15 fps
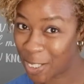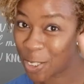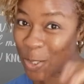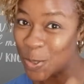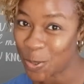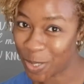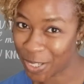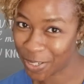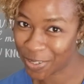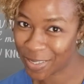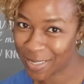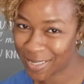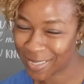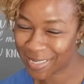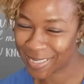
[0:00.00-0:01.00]
2
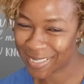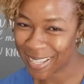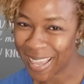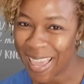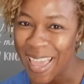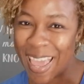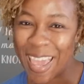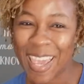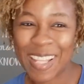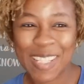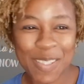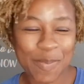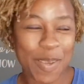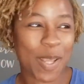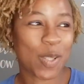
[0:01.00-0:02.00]
years.
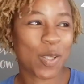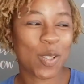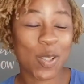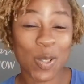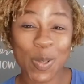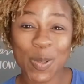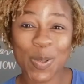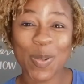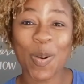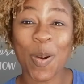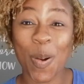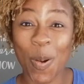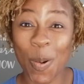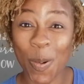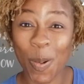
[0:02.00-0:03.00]
It's been 2
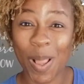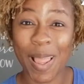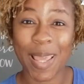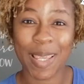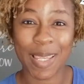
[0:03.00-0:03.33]
whole